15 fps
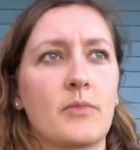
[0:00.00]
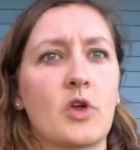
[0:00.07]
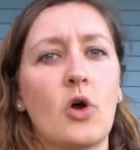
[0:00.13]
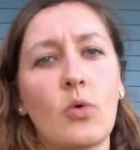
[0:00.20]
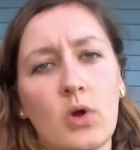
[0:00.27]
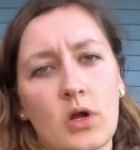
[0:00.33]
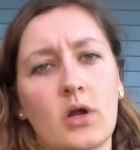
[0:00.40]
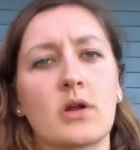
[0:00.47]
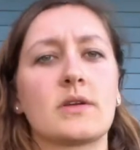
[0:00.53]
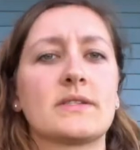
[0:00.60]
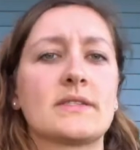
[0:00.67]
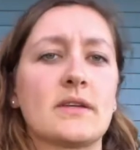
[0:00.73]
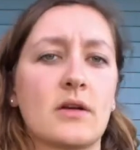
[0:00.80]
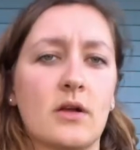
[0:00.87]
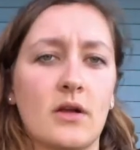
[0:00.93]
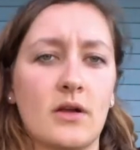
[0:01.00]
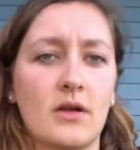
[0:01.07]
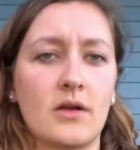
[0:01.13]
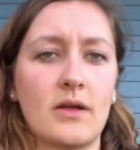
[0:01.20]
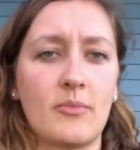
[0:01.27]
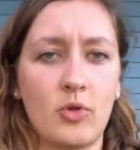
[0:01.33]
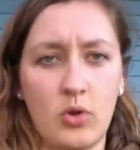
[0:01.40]
coworkers
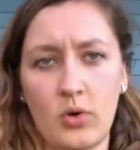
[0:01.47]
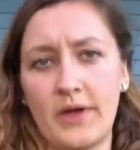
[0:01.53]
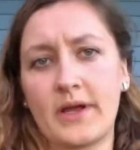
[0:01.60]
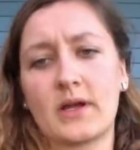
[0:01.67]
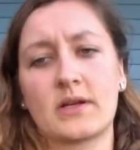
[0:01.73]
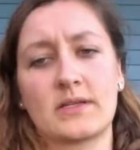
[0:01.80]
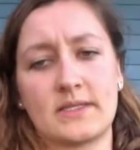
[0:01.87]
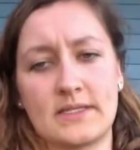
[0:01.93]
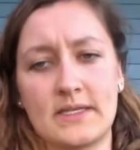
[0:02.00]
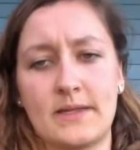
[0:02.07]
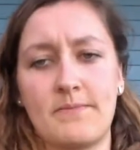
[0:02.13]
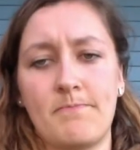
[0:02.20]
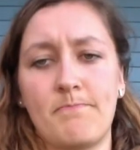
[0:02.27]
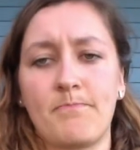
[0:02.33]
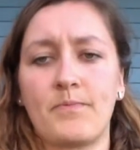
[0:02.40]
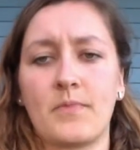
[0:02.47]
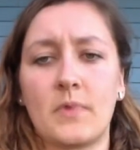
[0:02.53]
or employers and